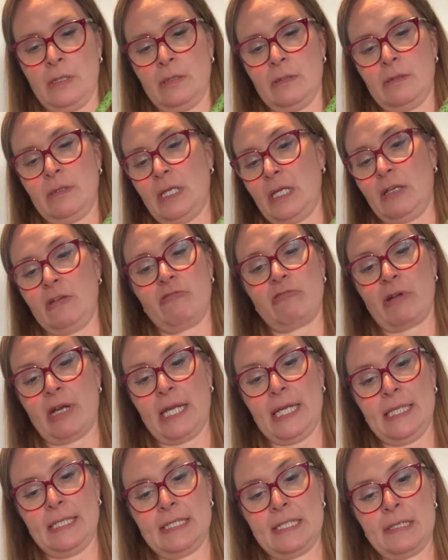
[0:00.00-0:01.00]
then
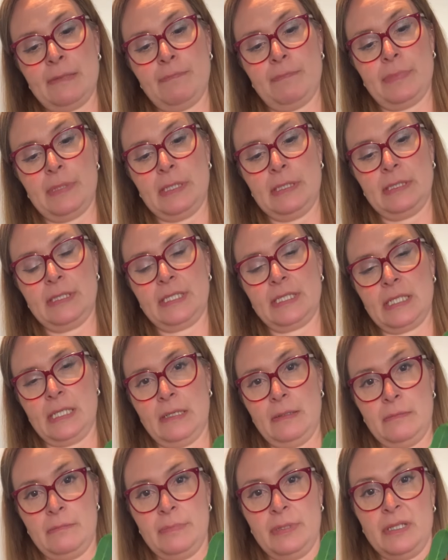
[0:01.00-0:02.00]
great, but
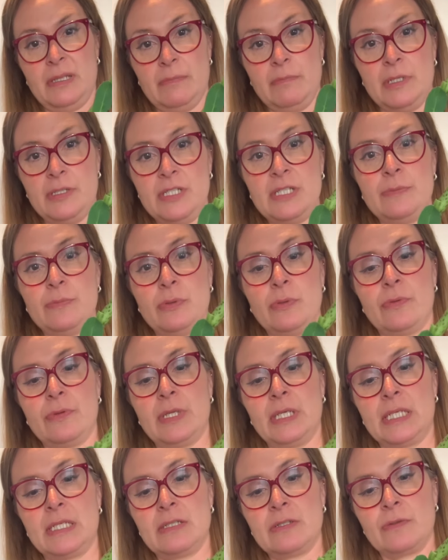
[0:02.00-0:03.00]
the most important
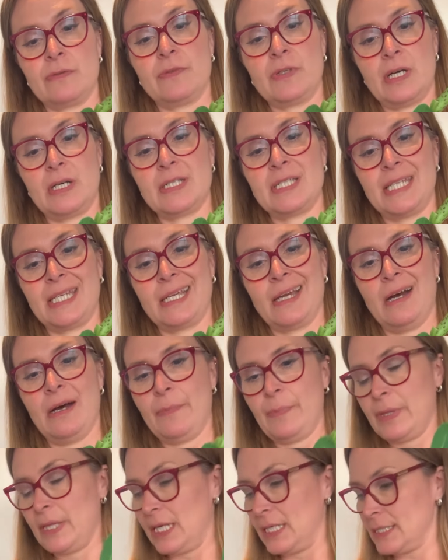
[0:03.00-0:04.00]
thing is sort of cutting
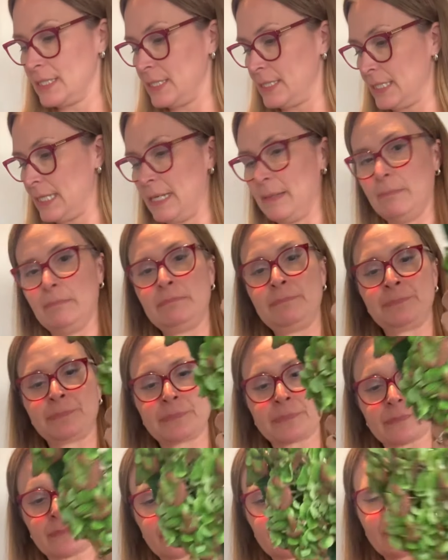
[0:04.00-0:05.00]
up that stem,
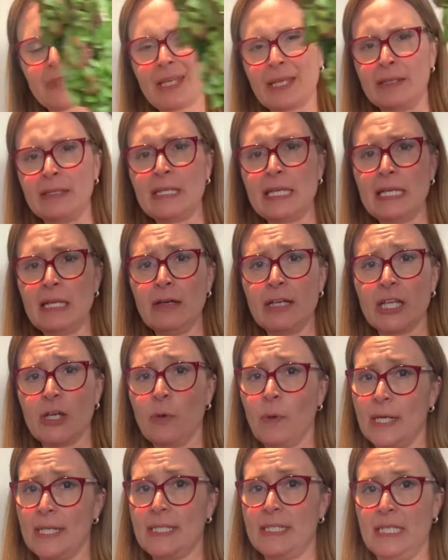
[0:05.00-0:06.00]
and they like
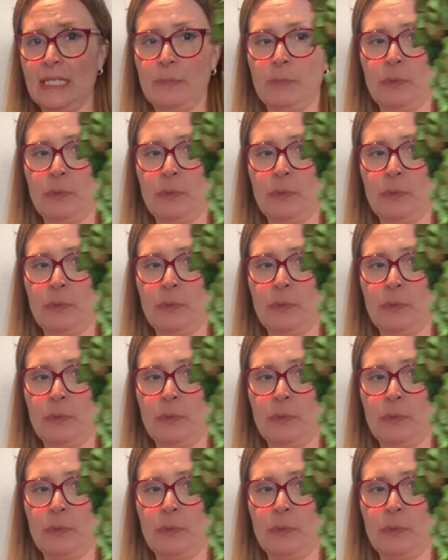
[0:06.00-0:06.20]
quite deep